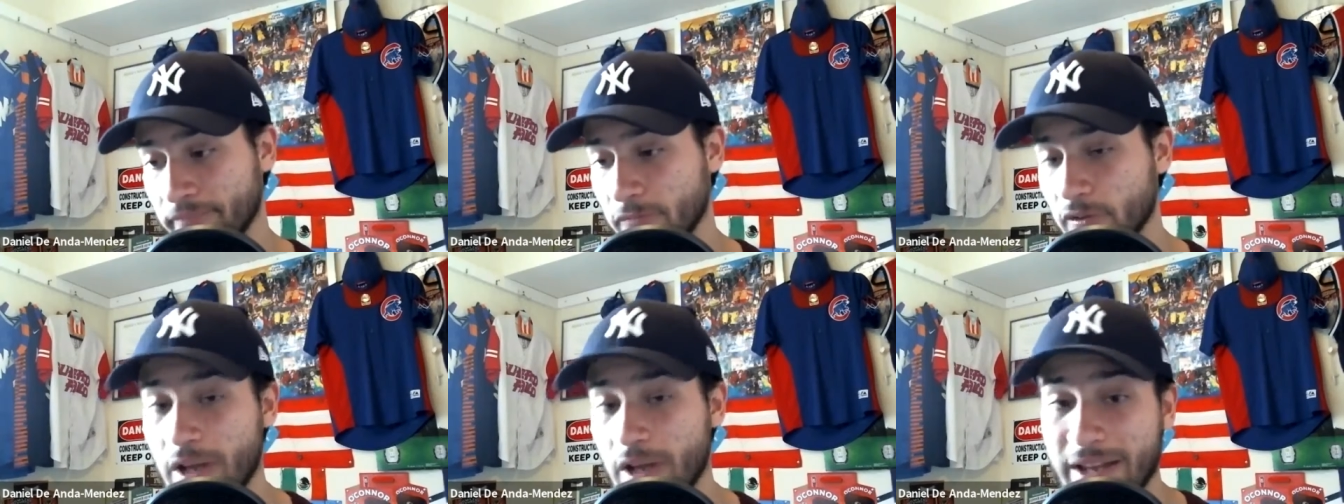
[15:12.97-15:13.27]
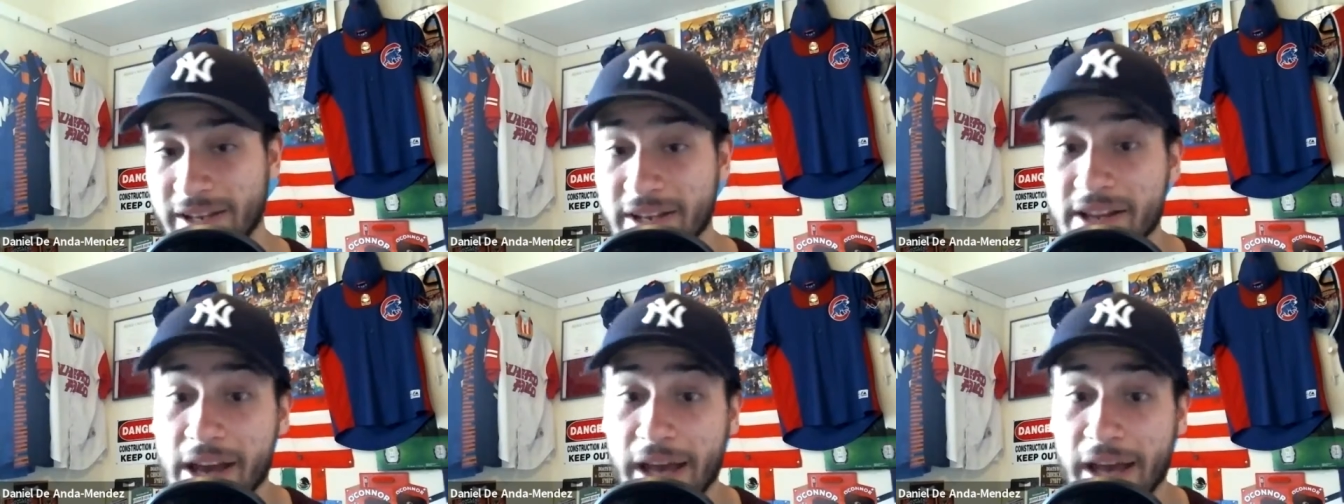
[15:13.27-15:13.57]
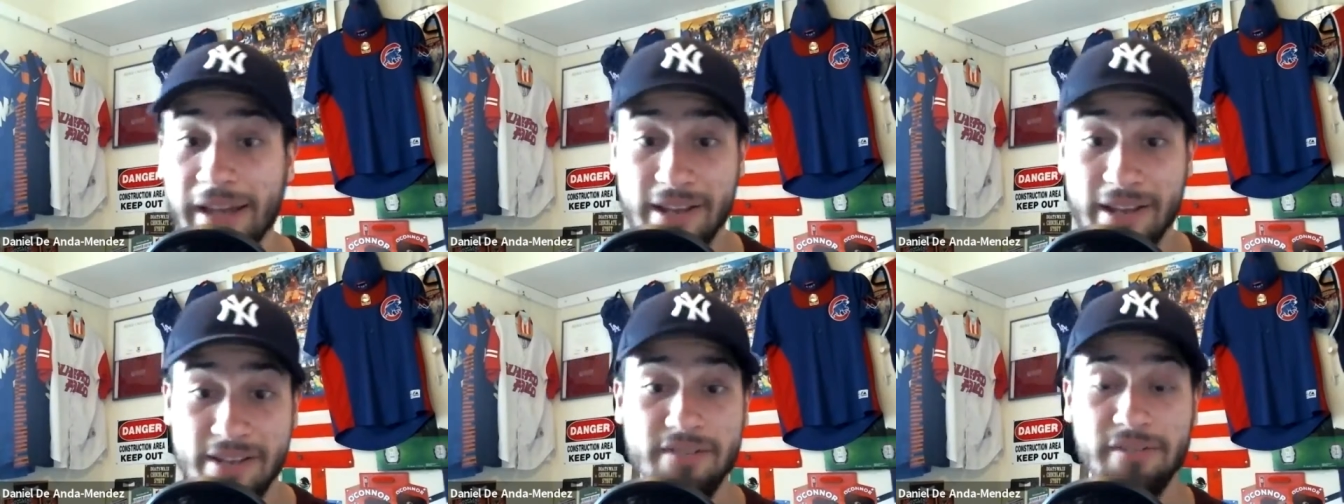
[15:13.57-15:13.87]

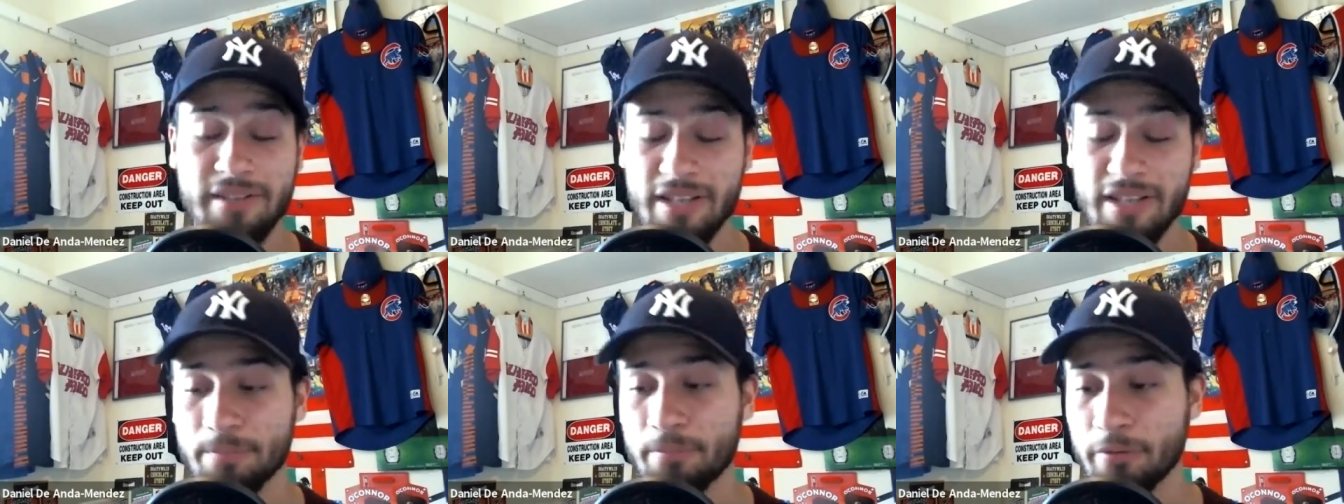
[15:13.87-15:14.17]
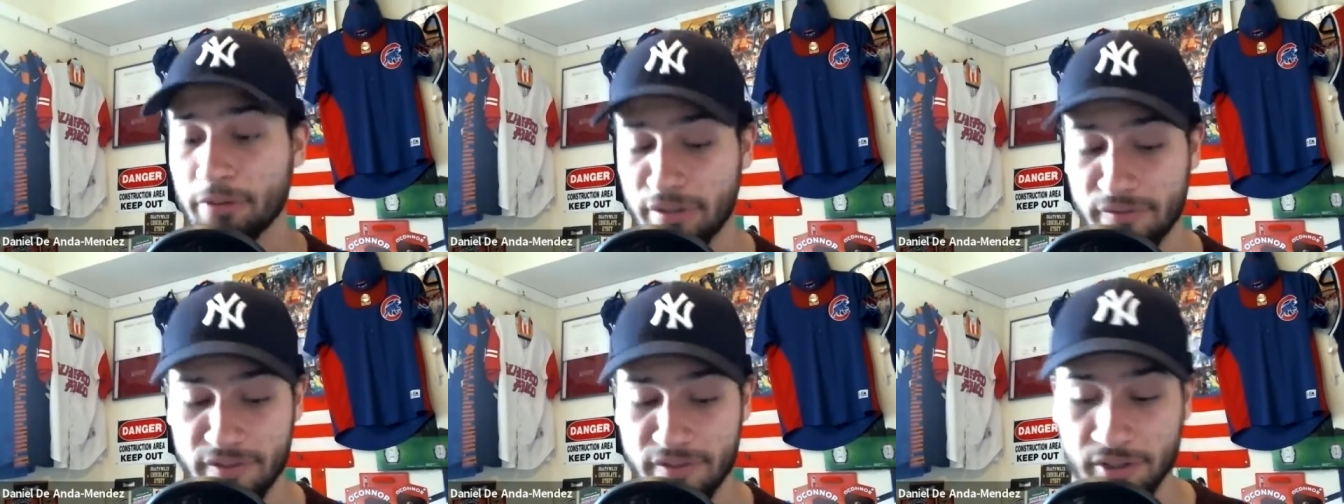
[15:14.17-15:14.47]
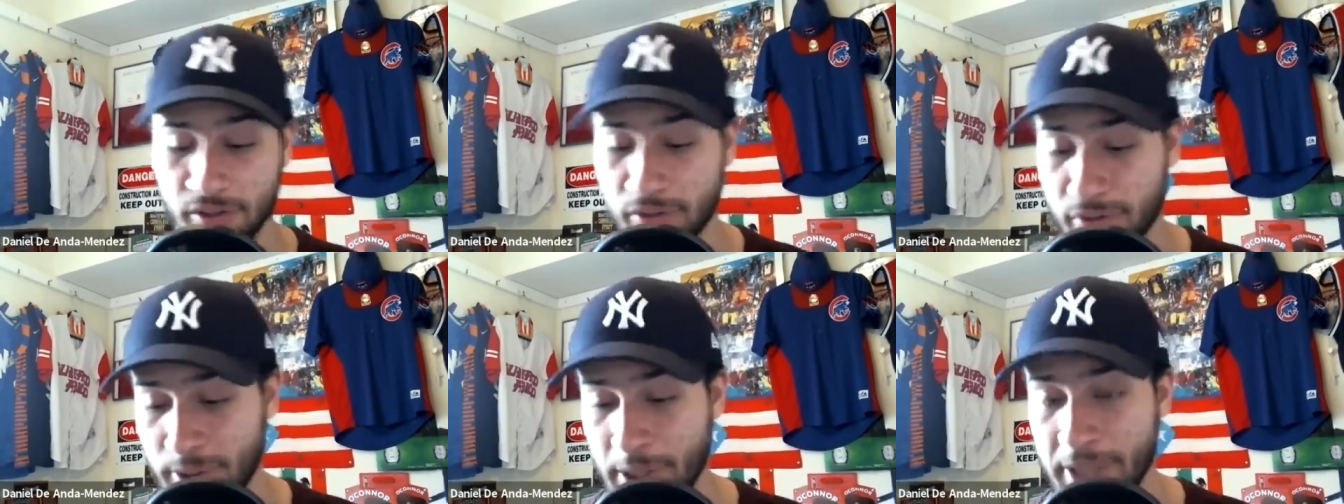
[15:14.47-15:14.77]
At this point of his
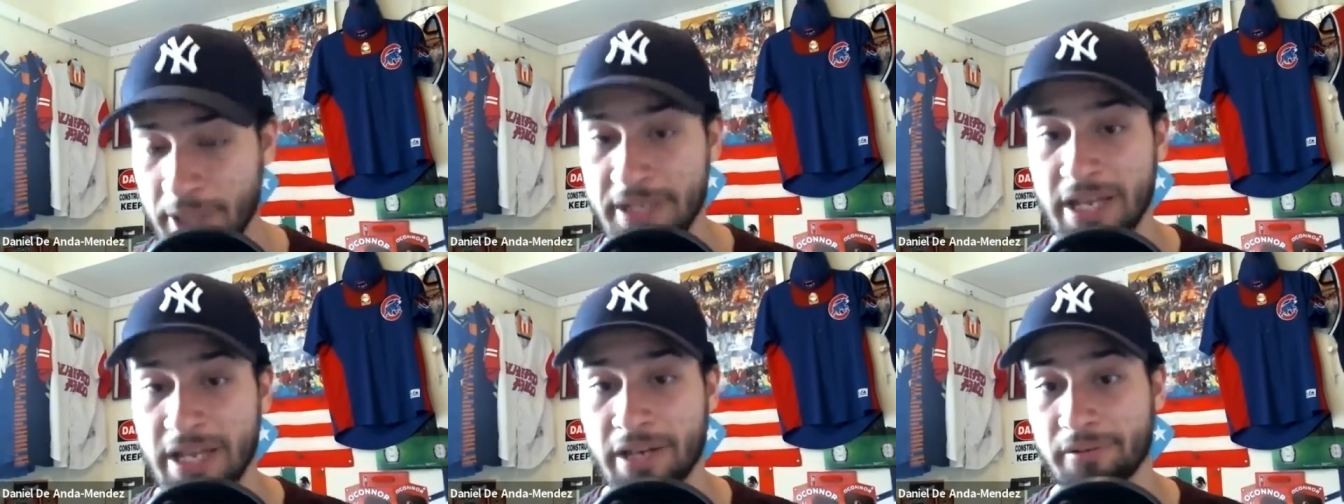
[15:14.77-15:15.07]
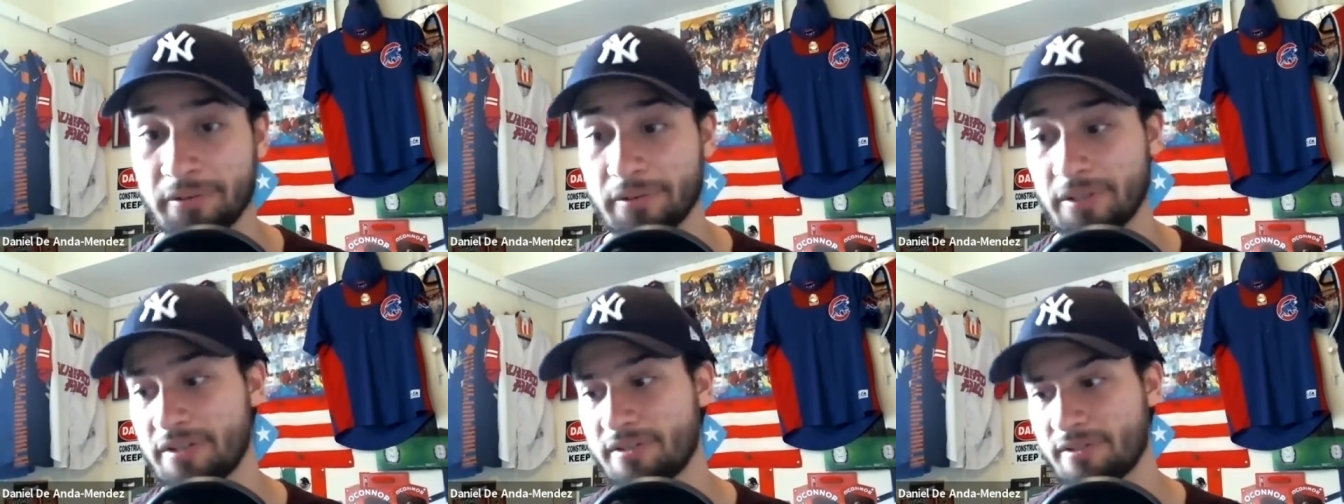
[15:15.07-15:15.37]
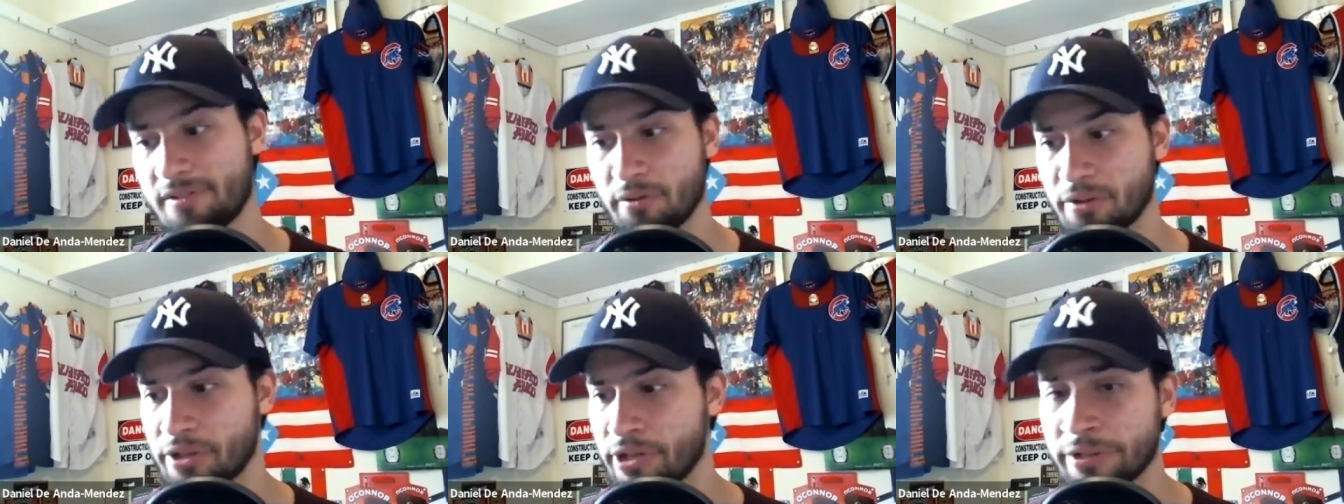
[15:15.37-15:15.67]
career right now, he's
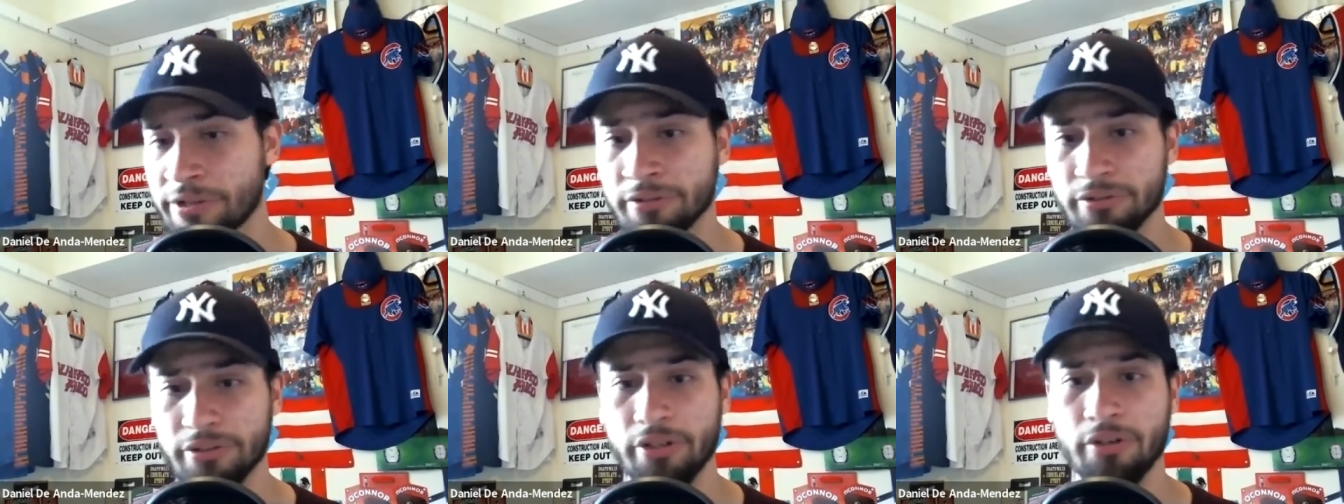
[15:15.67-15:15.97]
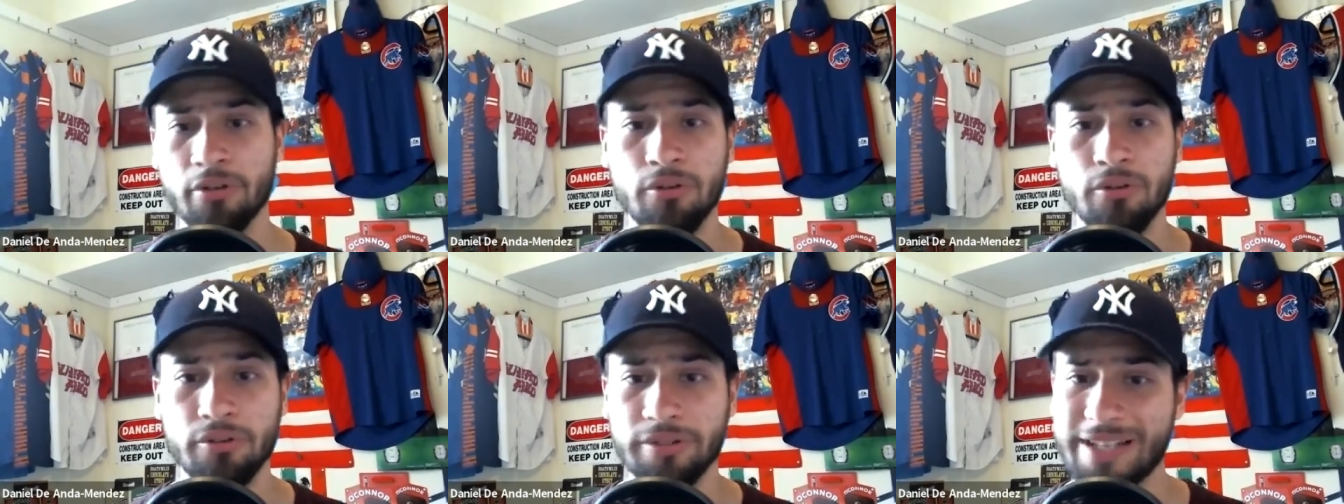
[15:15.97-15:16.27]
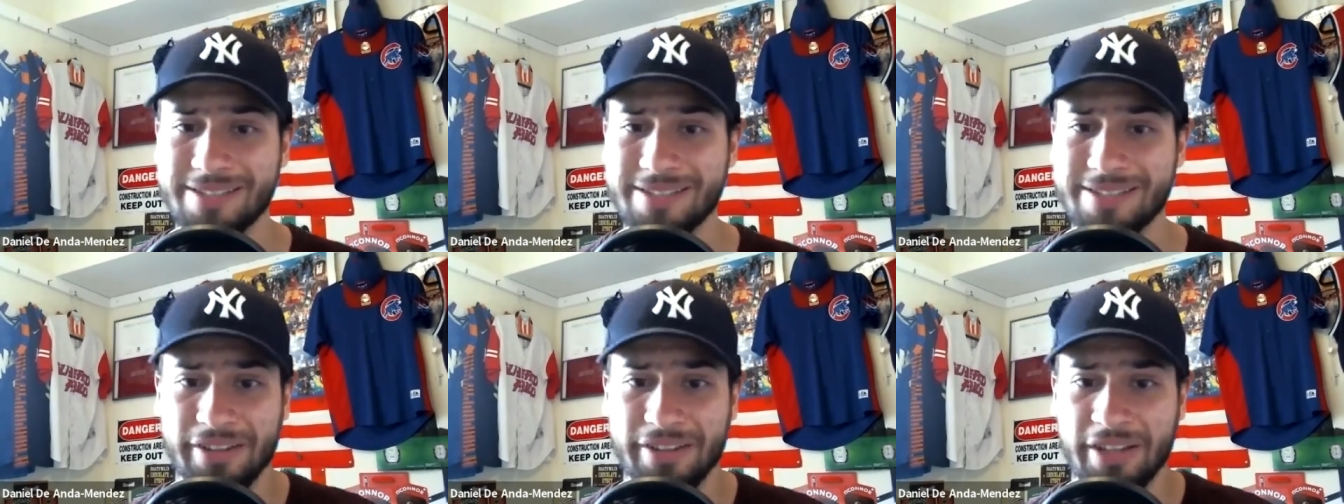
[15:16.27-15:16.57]
still young, though.
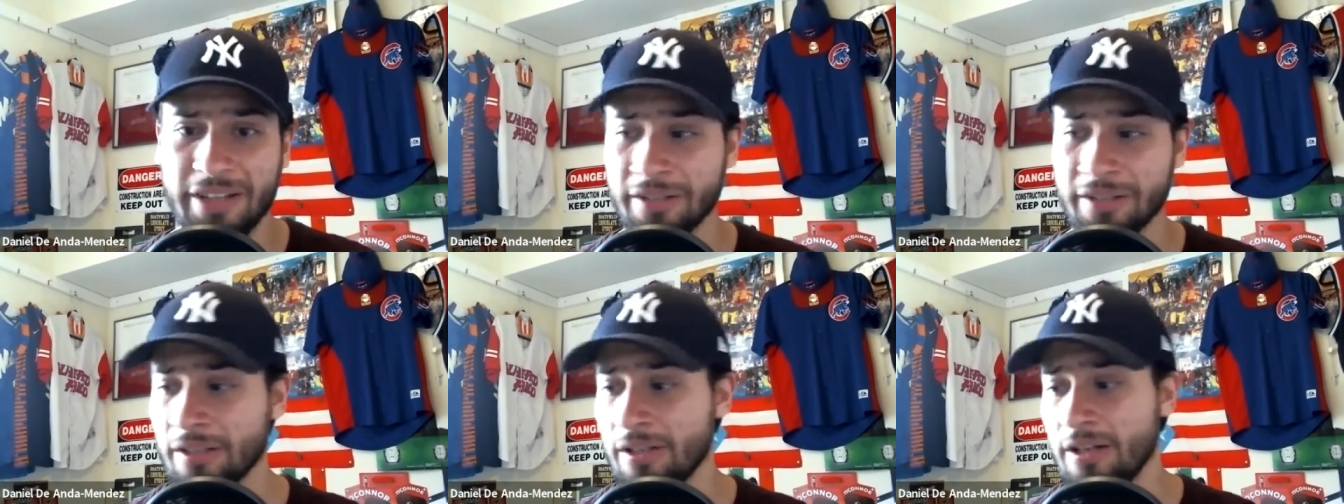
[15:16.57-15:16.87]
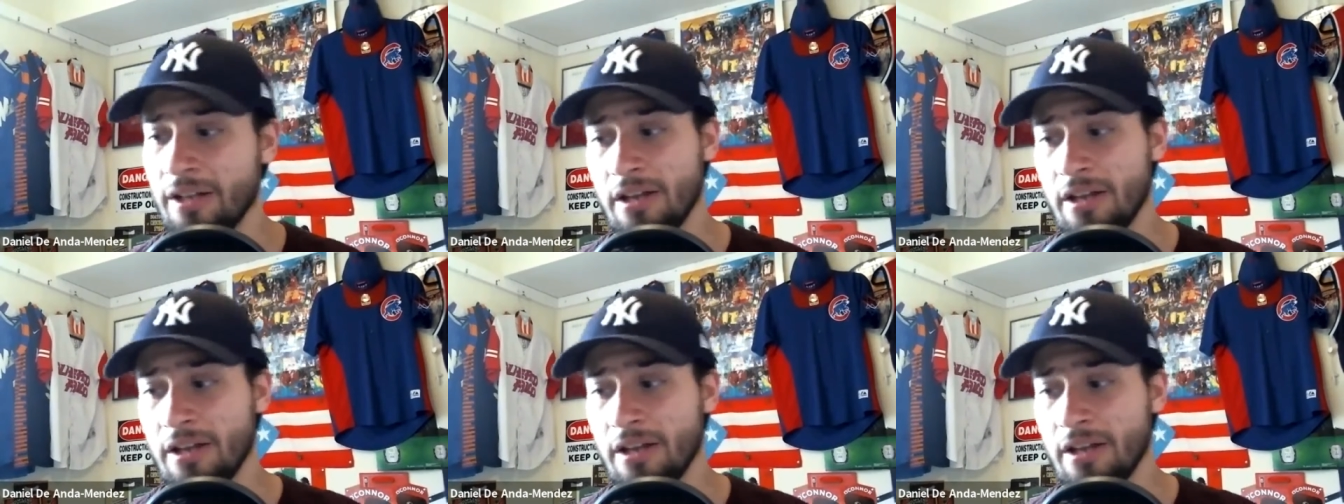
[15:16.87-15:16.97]
That's the thing.